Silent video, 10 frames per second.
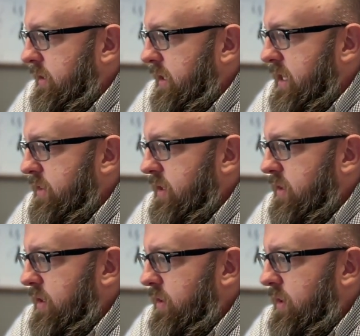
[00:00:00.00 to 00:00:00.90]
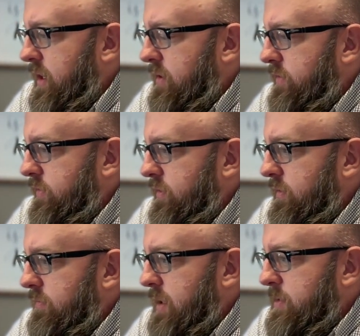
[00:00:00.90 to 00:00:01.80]
anything that that
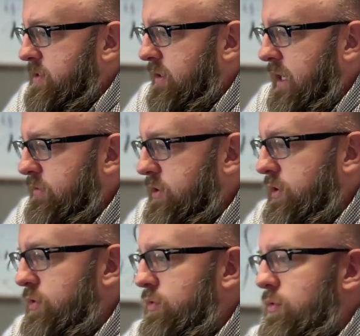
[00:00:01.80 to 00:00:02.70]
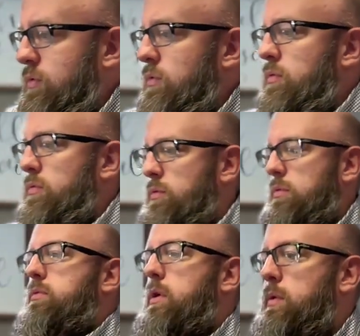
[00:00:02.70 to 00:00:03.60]
maybe stuck out to you
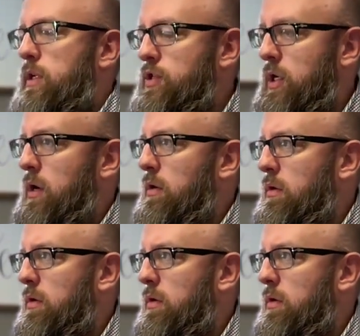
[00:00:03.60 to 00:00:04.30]
that we could share?